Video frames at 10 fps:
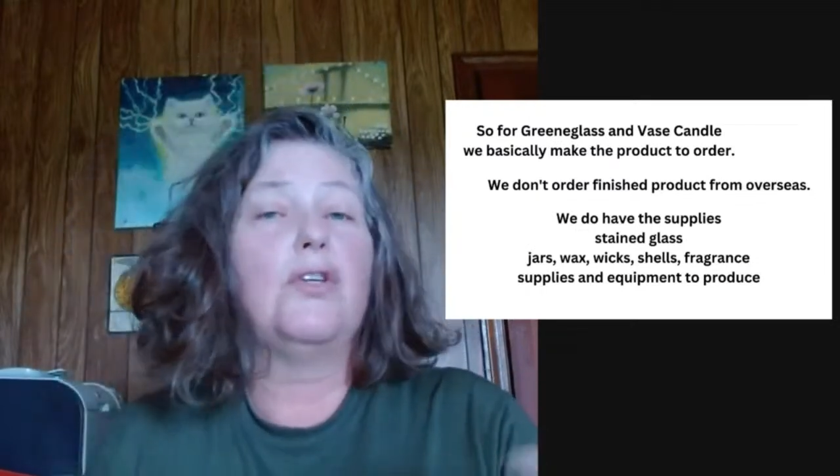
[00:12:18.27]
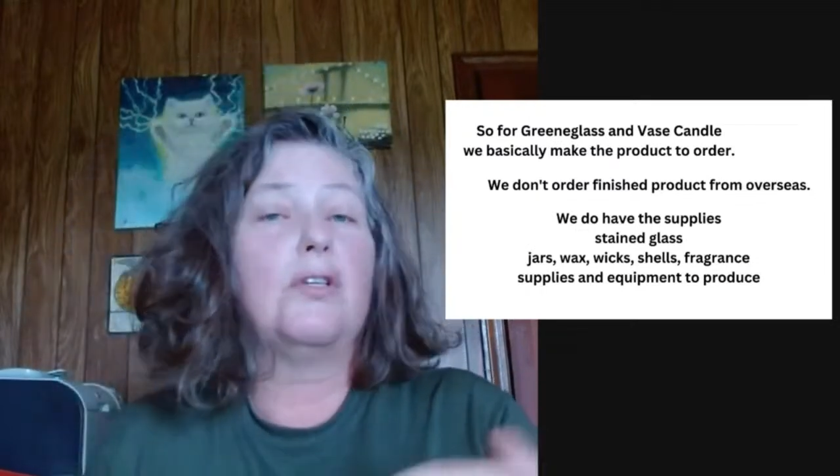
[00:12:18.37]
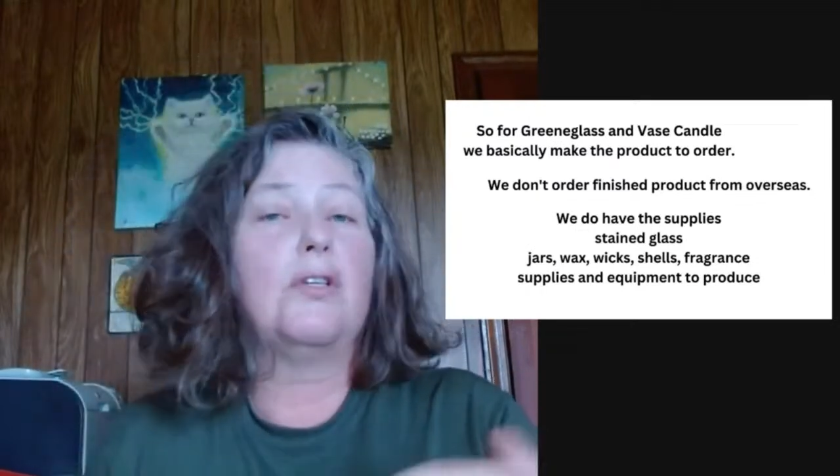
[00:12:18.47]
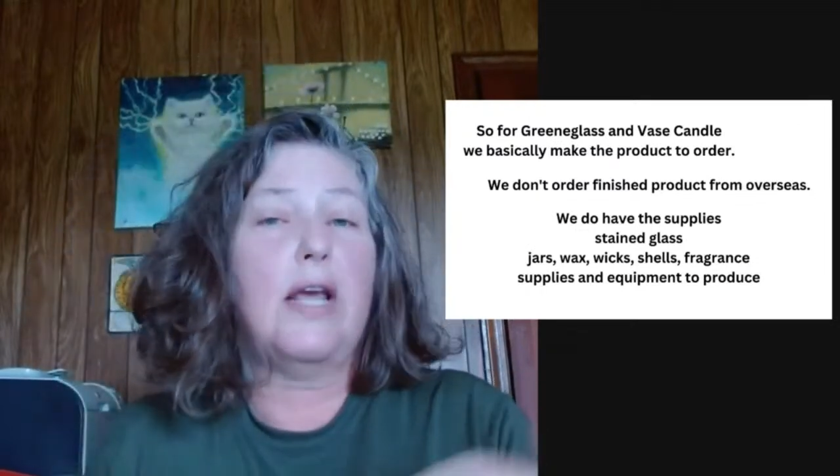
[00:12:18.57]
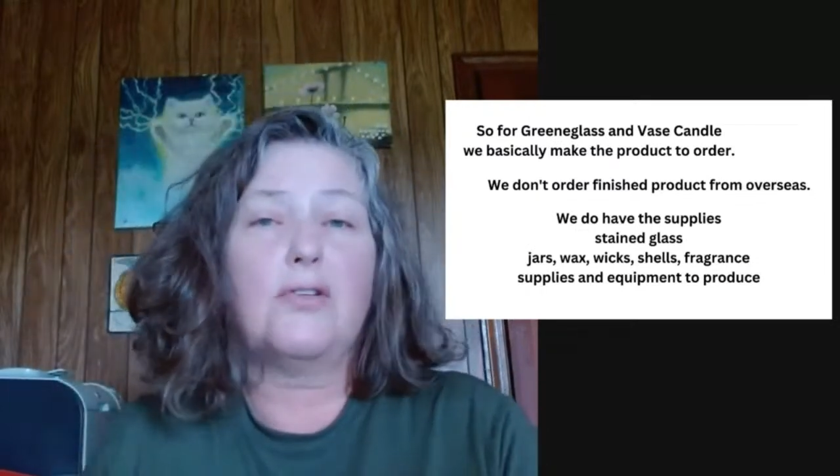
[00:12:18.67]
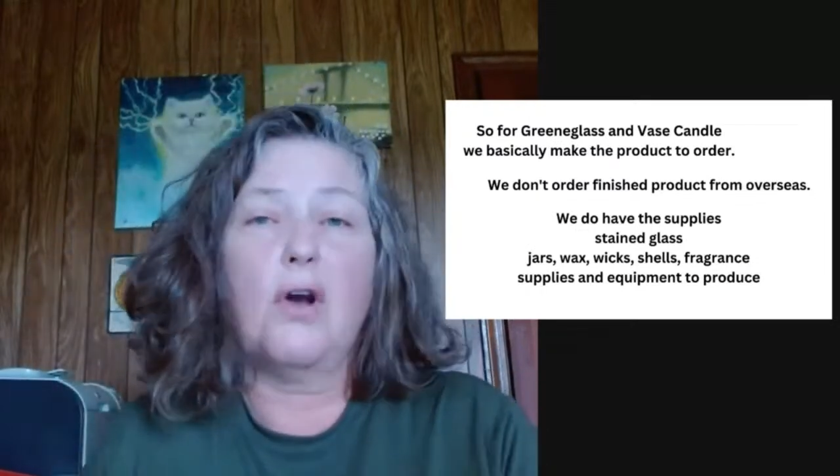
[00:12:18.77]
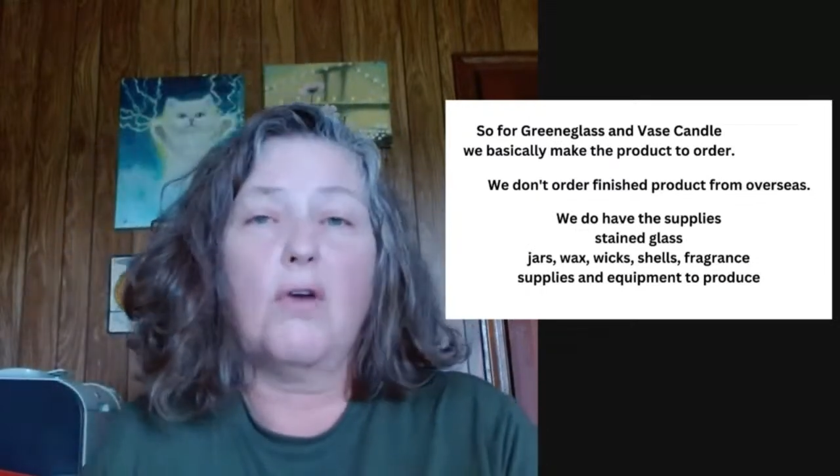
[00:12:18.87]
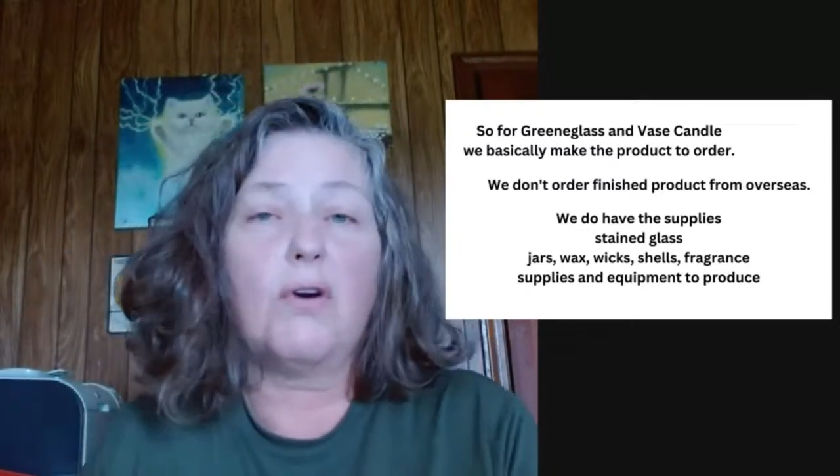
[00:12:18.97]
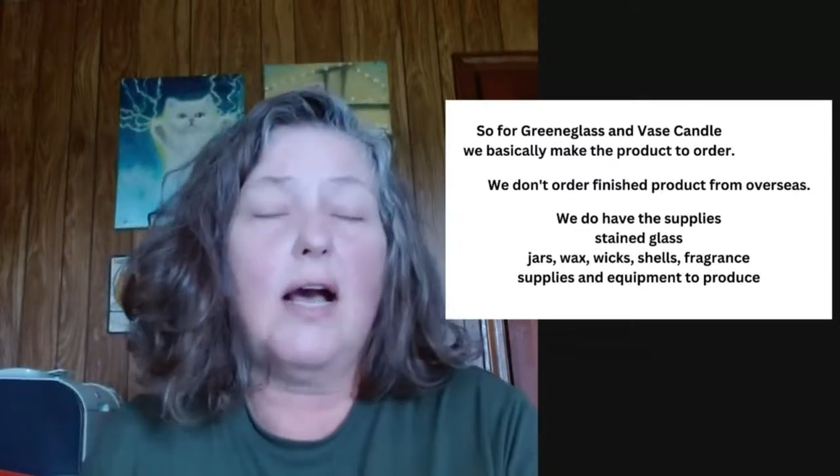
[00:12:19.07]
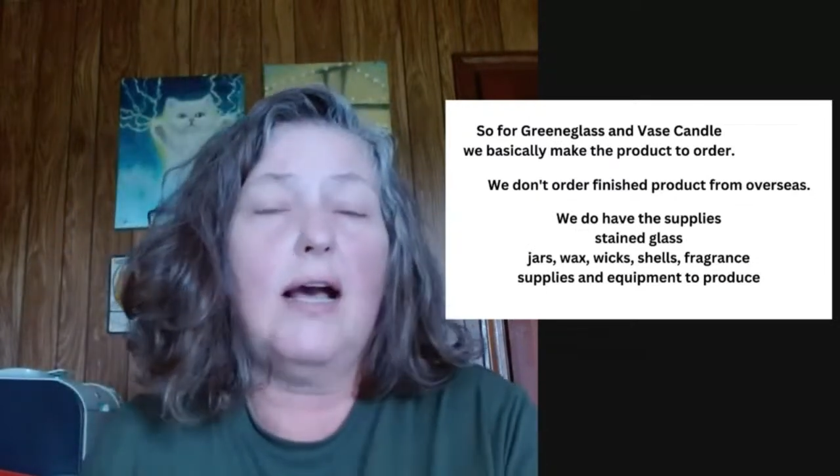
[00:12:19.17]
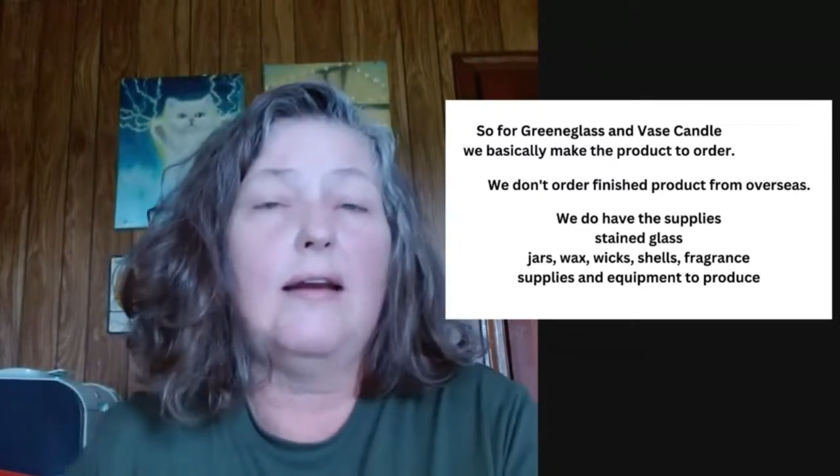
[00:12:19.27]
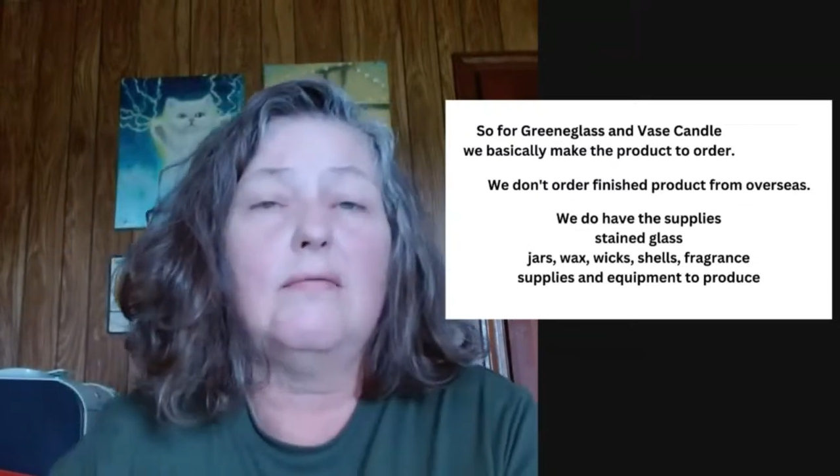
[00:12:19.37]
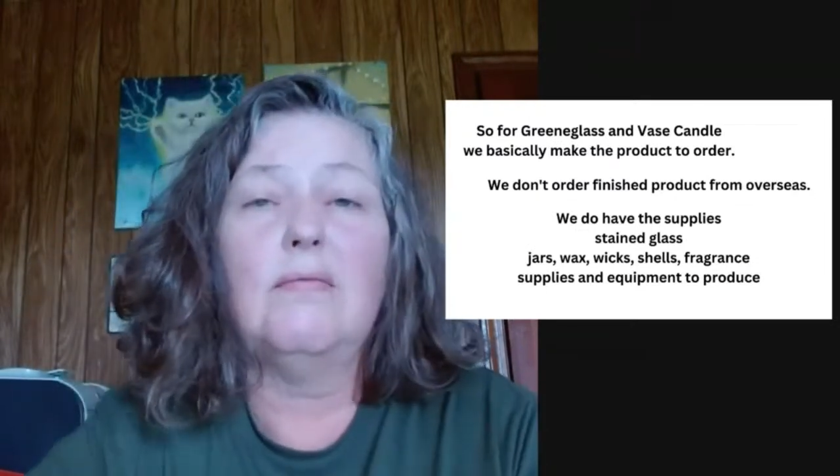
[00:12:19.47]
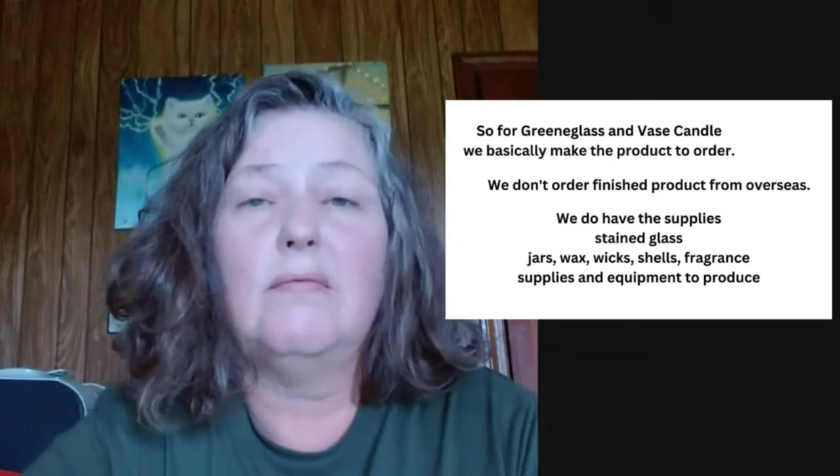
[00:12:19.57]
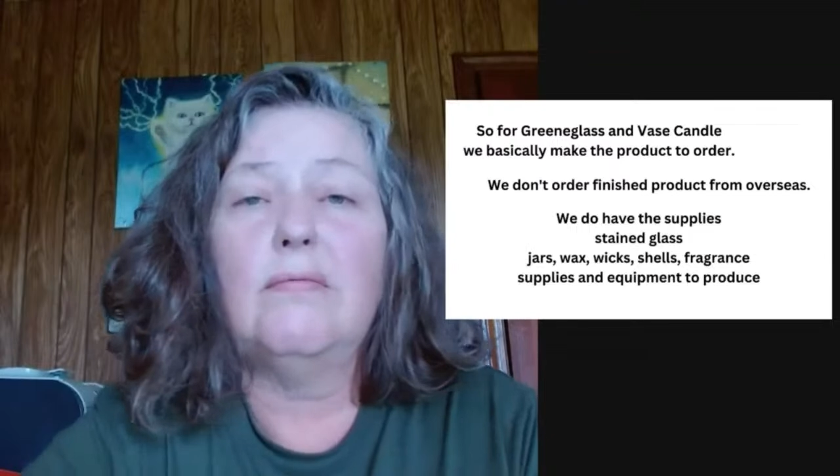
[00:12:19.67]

just takes overnight,